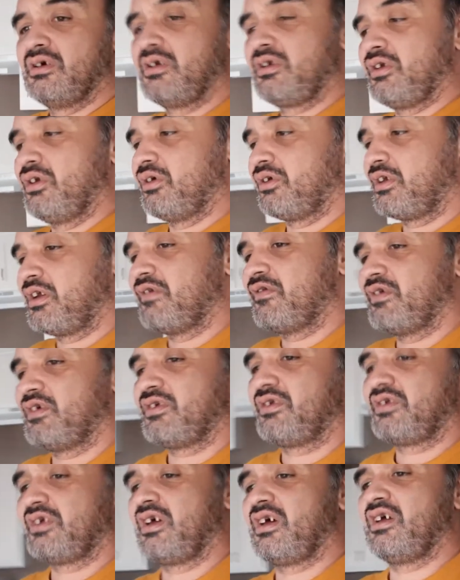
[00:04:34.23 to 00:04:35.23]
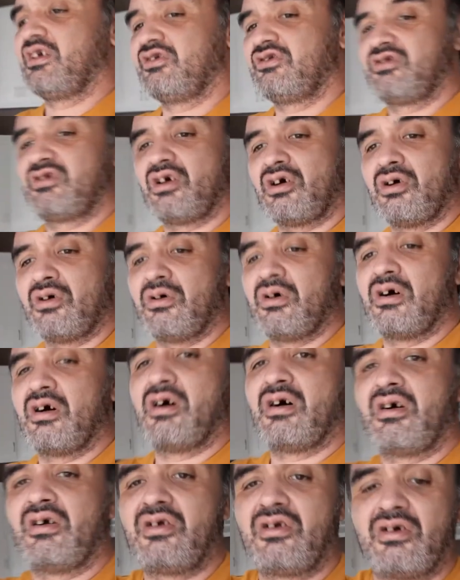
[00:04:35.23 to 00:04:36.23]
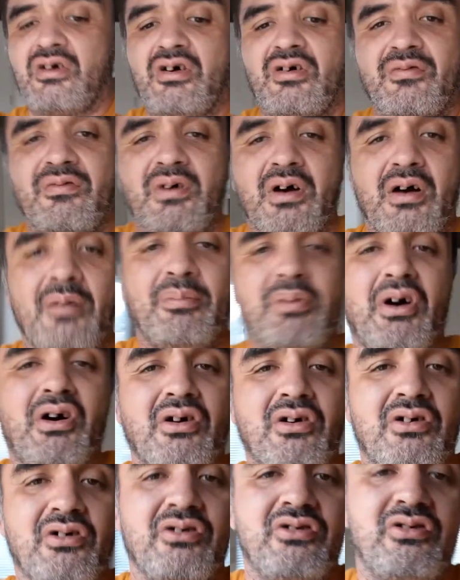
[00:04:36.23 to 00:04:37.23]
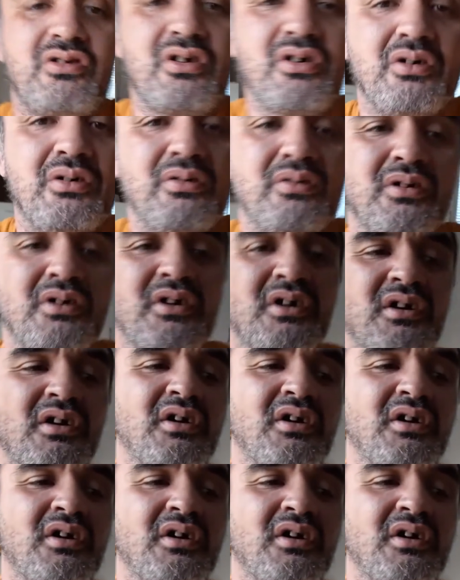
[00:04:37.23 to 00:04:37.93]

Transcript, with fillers: you know, give us a show, you know, a, a bonkers show